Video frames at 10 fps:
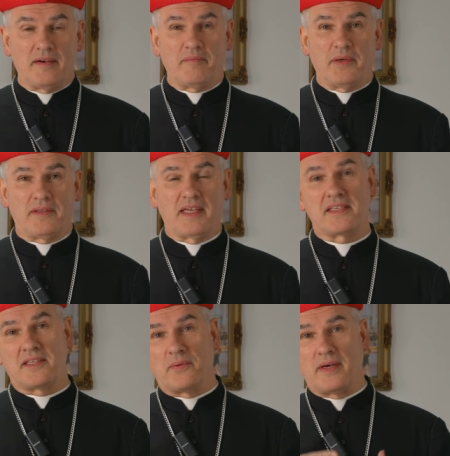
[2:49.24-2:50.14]
but
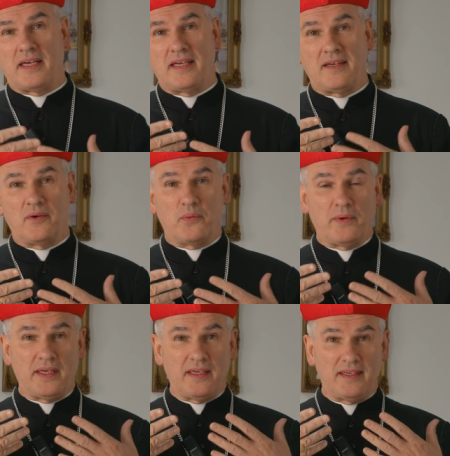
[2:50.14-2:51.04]
that's the way
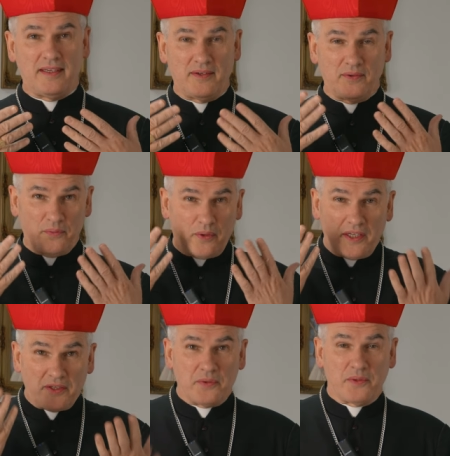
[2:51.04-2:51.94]
we want
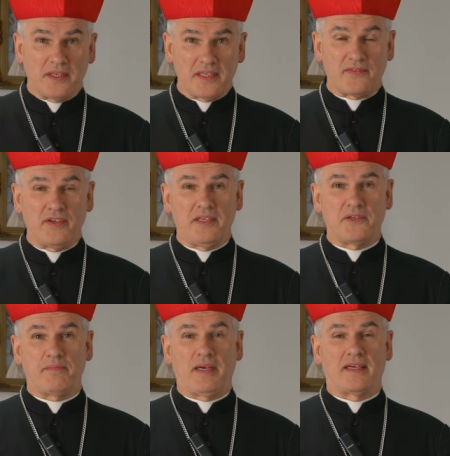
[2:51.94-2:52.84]
to do these
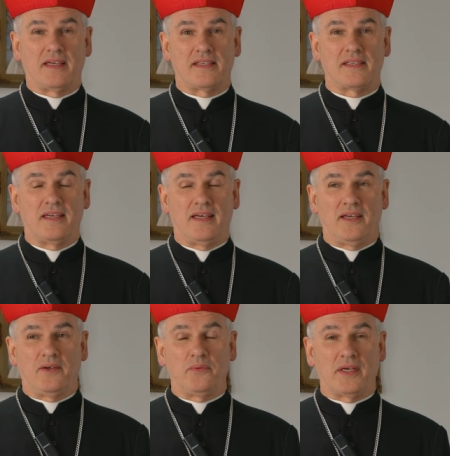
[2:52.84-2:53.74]
videos because
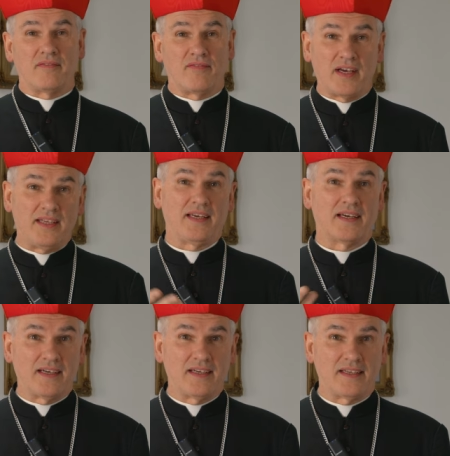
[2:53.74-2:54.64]
we confide in
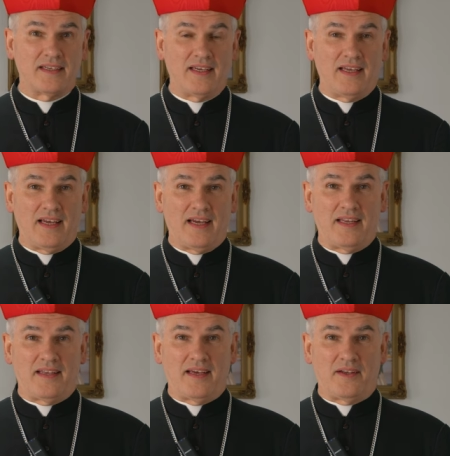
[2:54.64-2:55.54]
God
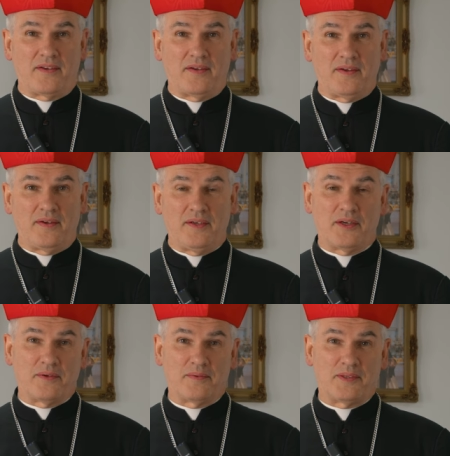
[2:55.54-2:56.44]
and that, you
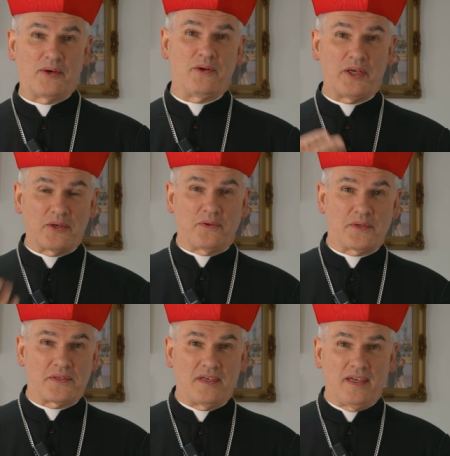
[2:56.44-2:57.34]
know, the Holy
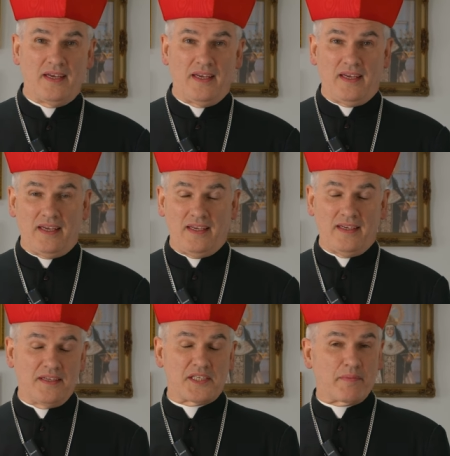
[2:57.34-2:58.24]
Ghost,
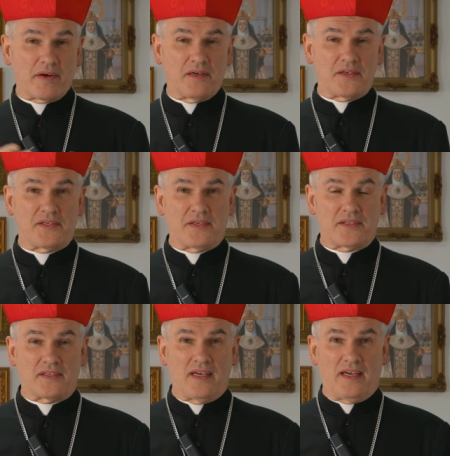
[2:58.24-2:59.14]
He inspires
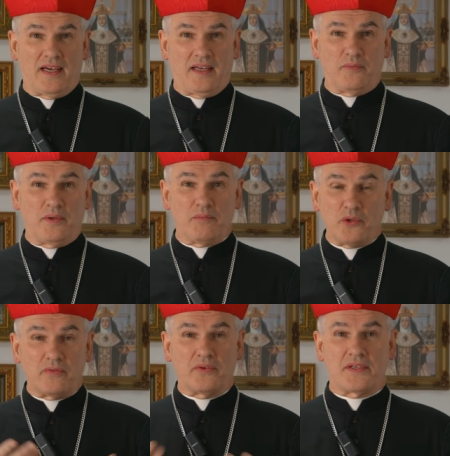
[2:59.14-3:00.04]
us and will
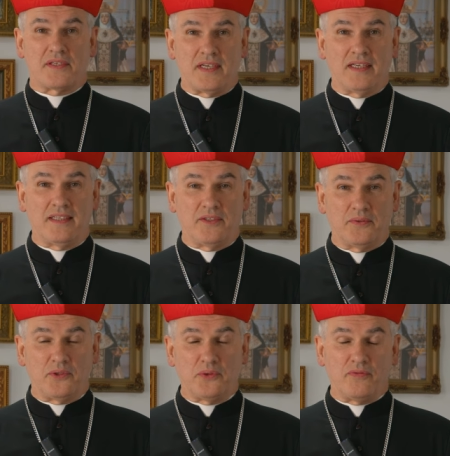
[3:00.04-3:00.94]
move us to
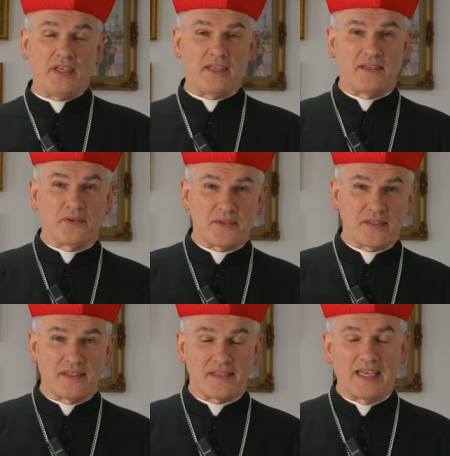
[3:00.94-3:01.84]
do videos
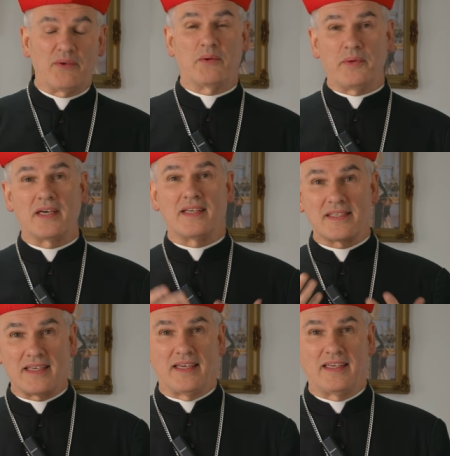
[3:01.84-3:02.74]
and say what we got to
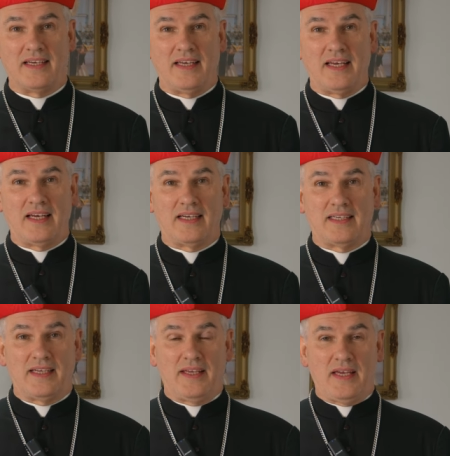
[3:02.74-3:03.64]
say. Uh,
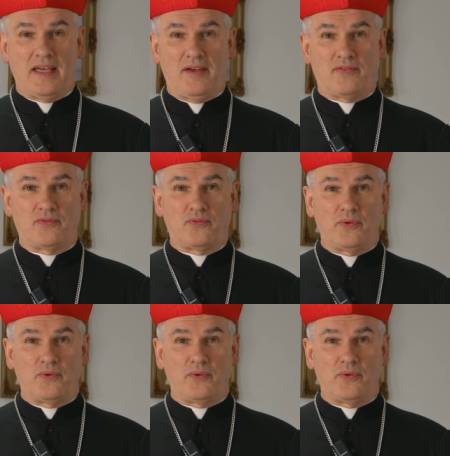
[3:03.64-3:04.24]
if